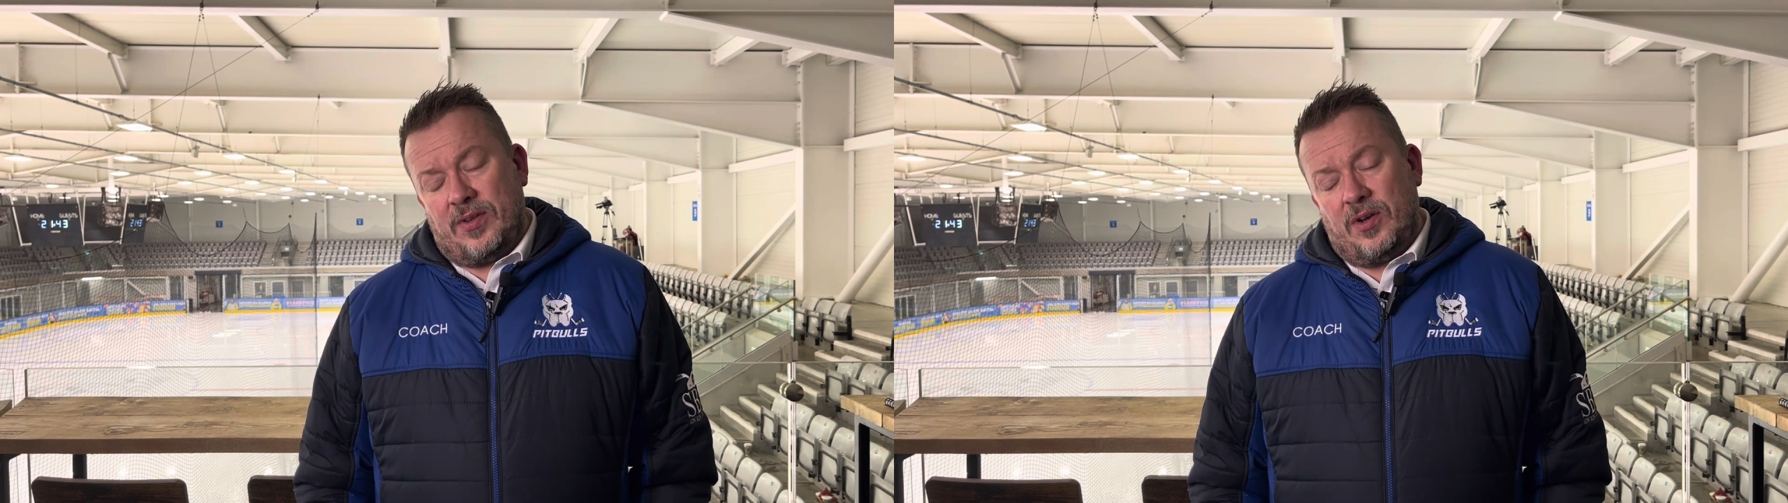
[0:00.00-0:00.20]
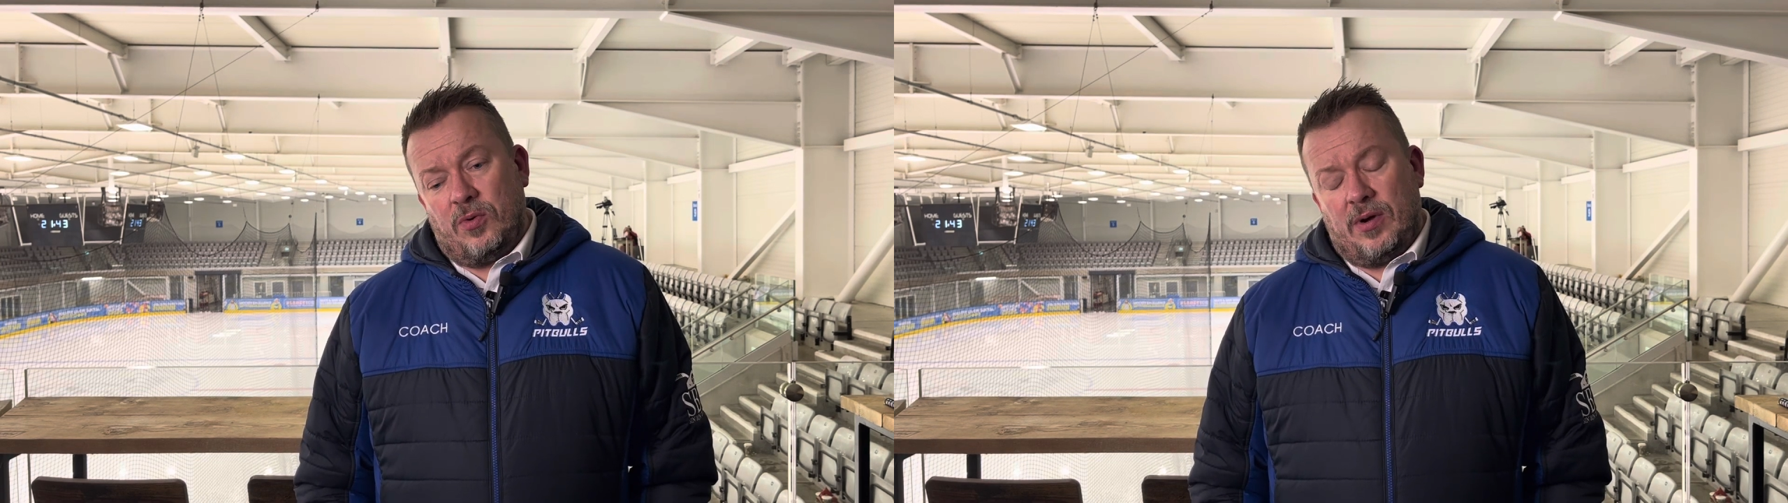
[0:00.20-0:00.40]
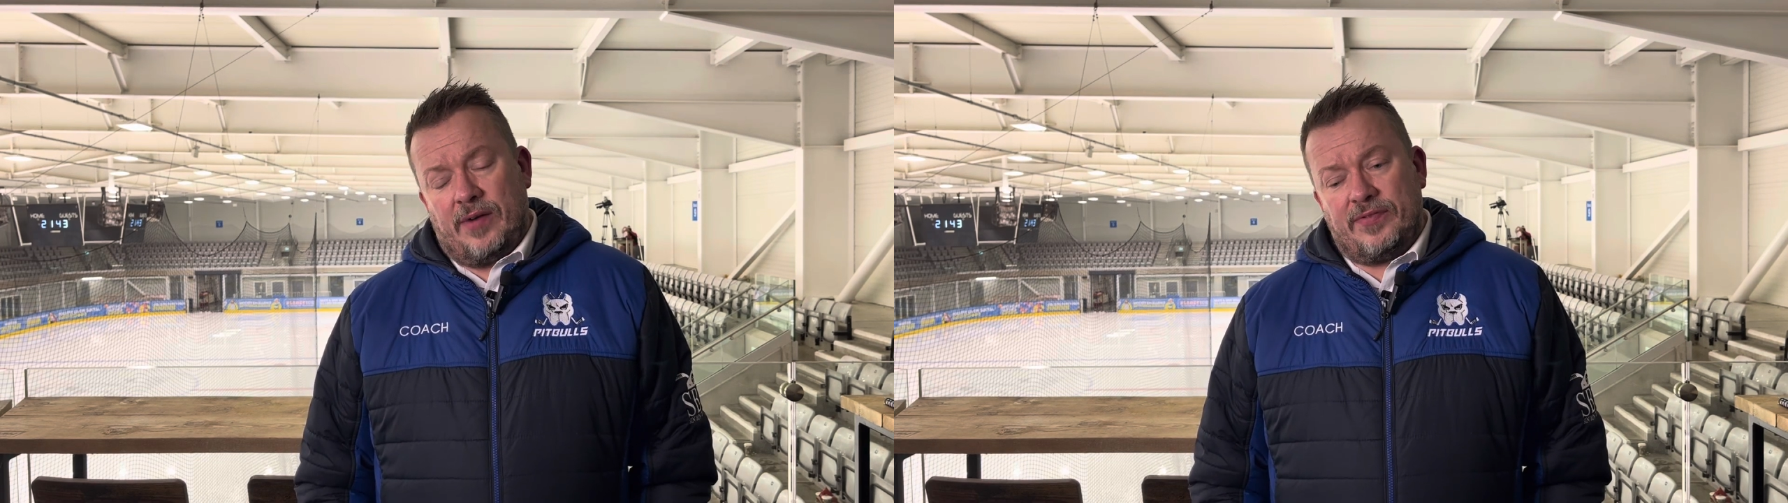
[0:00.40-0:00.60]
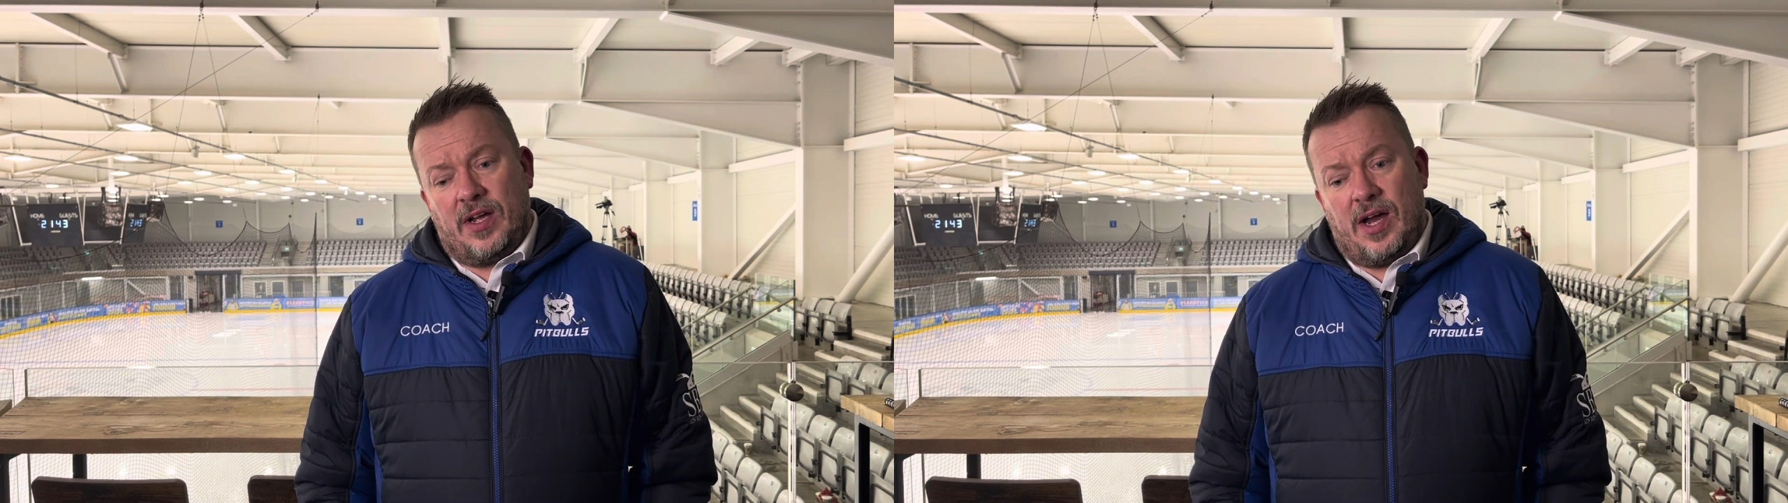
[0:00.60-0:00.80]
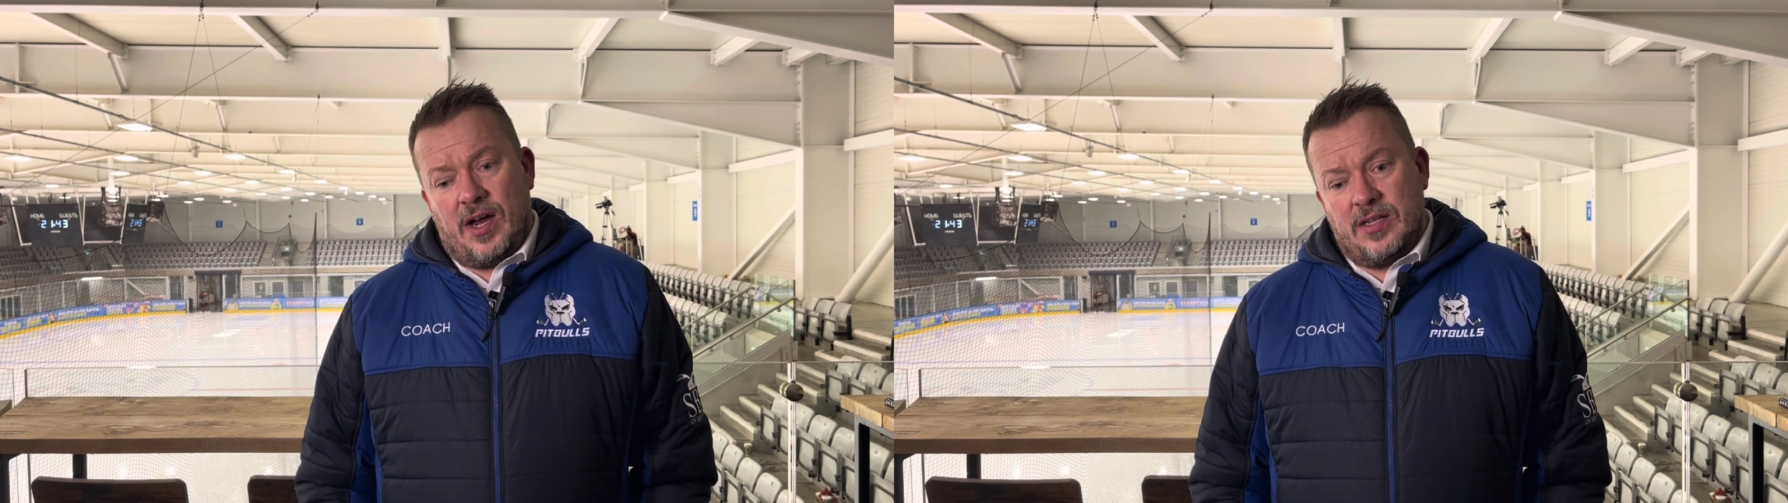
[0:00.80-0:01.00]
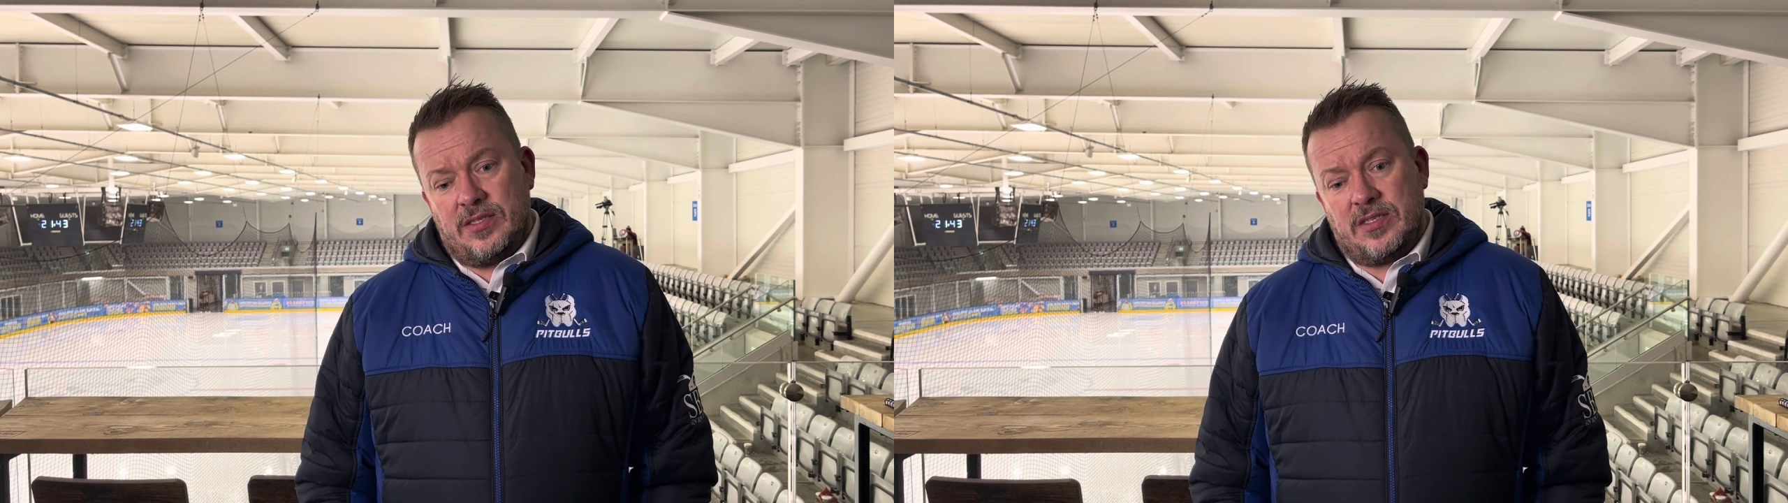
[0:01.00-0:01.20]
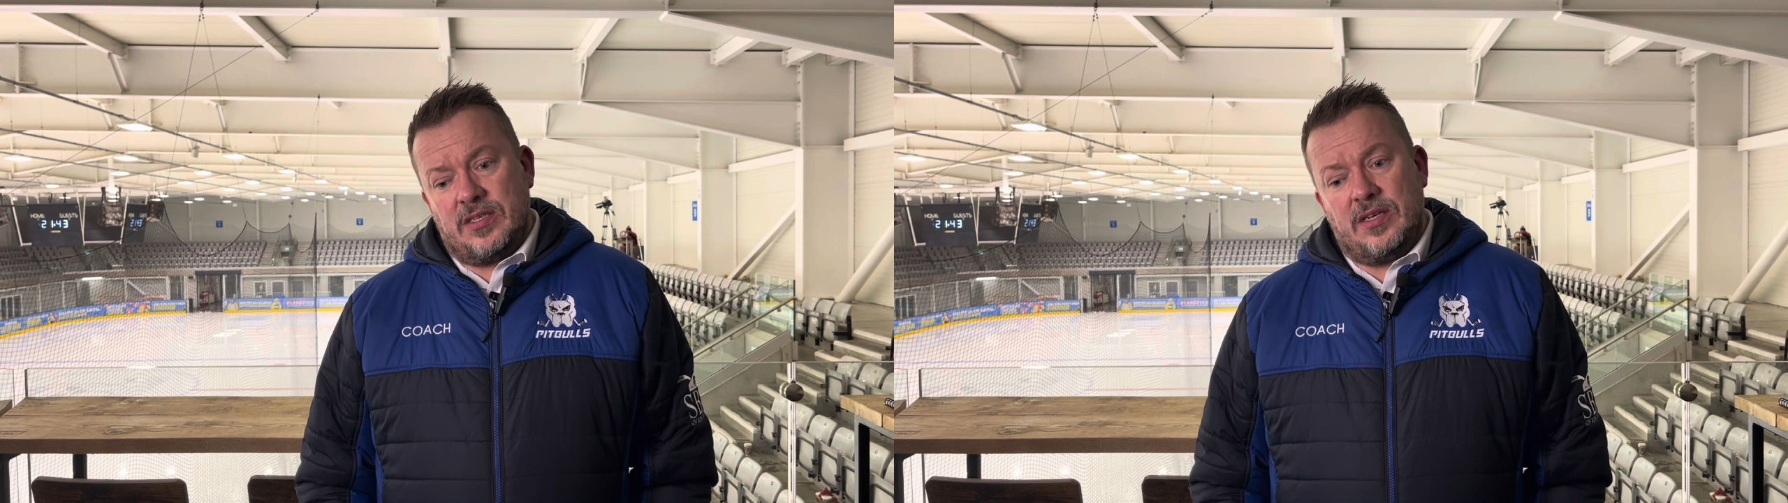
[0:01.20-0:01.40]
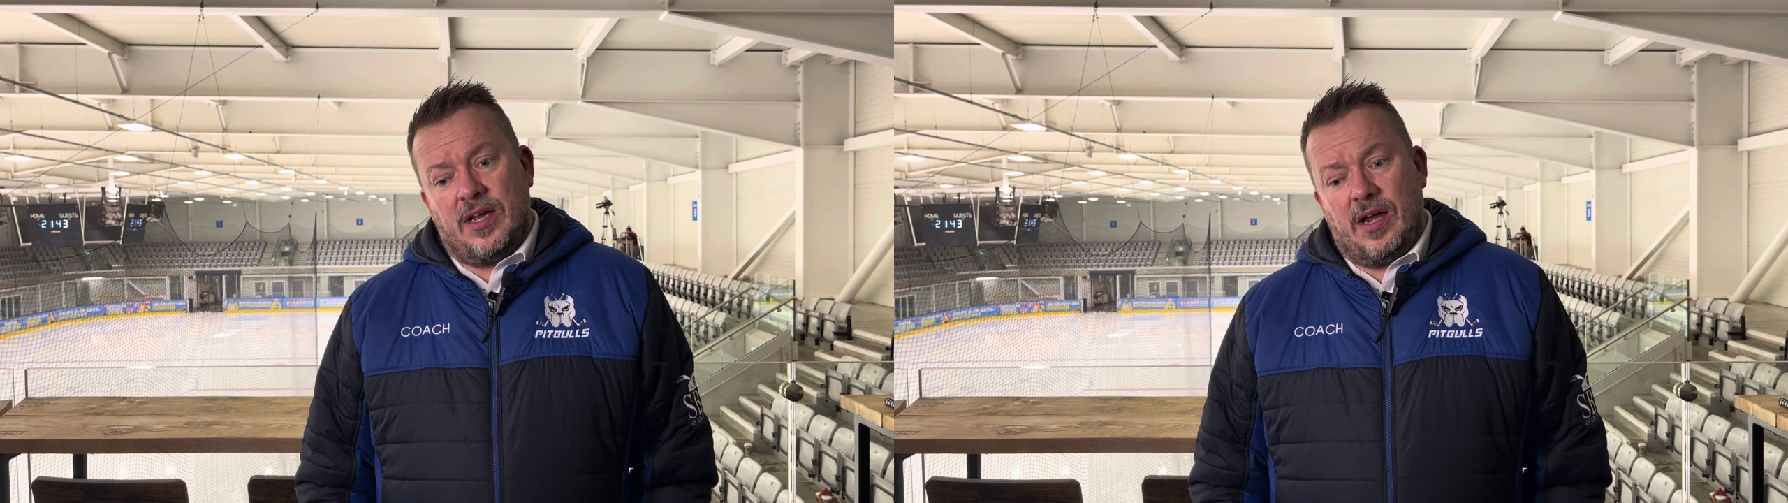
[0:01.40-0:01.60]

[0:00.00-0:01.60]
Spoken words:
After Hards and